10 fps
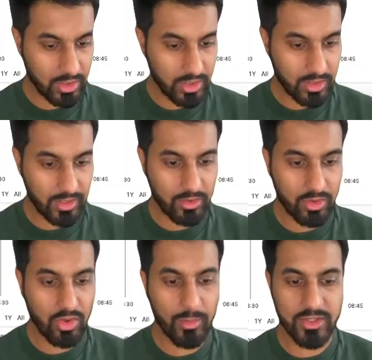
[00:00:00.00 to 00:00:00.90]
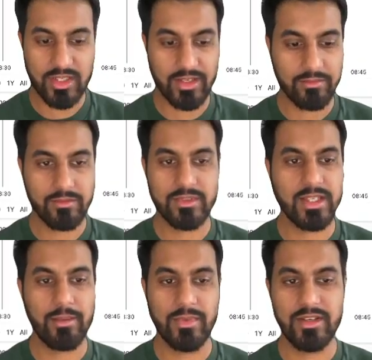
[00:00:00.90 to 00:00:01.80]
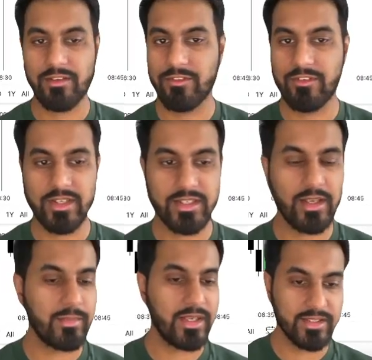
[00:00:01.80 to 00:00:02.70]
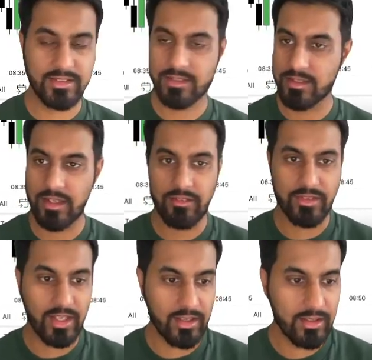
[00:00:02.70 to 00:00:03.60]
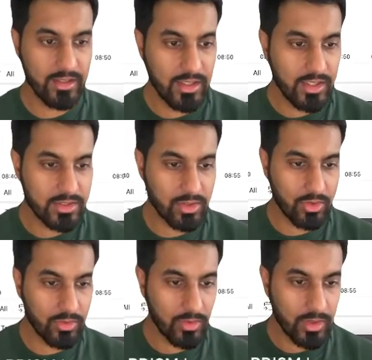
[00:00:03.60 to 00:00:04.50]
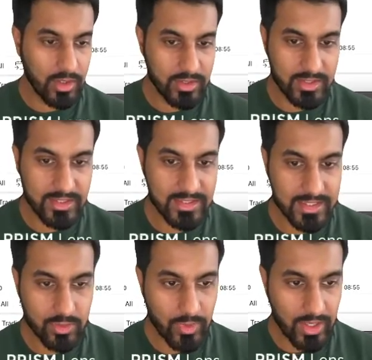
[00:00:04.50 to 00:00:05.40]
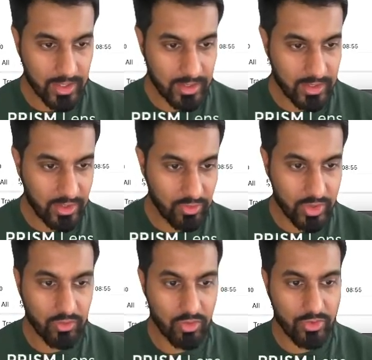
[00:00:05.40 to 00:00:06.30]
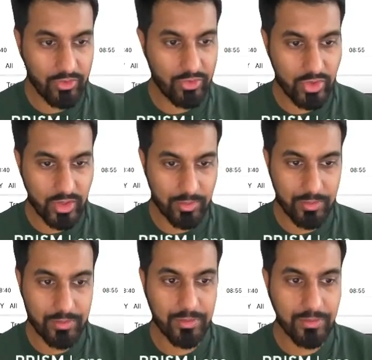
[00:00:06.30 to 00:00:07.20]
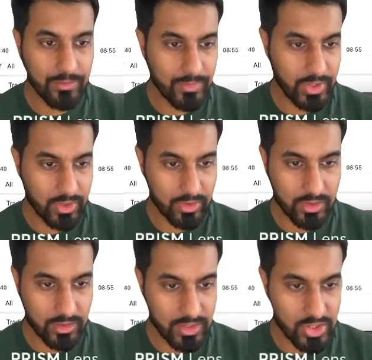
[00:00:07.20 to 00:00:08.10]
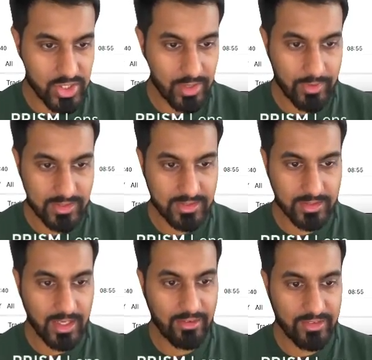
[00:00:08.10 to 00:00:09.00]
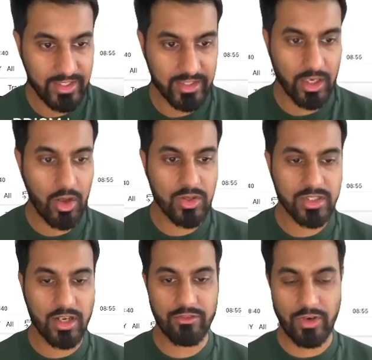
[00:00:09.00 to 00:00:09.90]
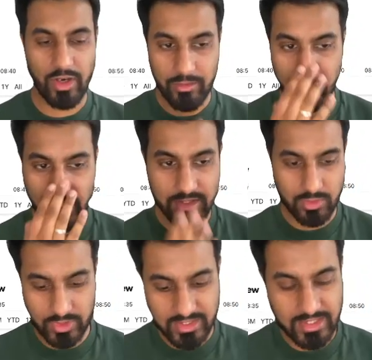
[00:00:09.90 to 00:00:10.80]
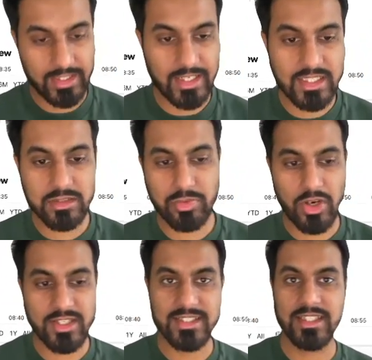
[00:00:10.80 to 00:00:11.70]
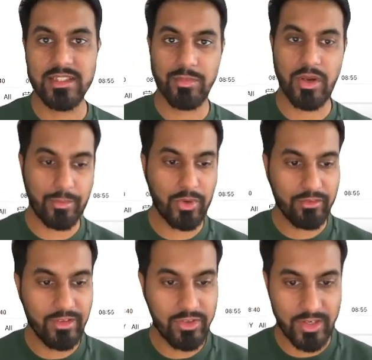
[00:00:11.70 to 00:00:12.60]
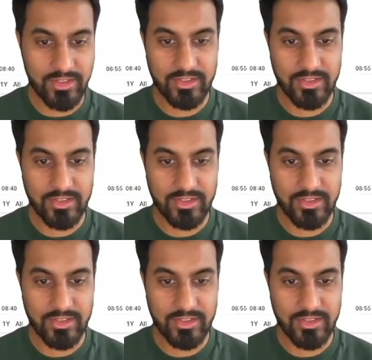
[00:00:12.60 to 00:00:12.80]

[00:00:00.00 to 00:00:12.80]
like almost like 10 minutes, not even that. So this is where, if we run through the, you know, the checkboxes on the left here, the lower time frame is, we see, is price in the point of interest?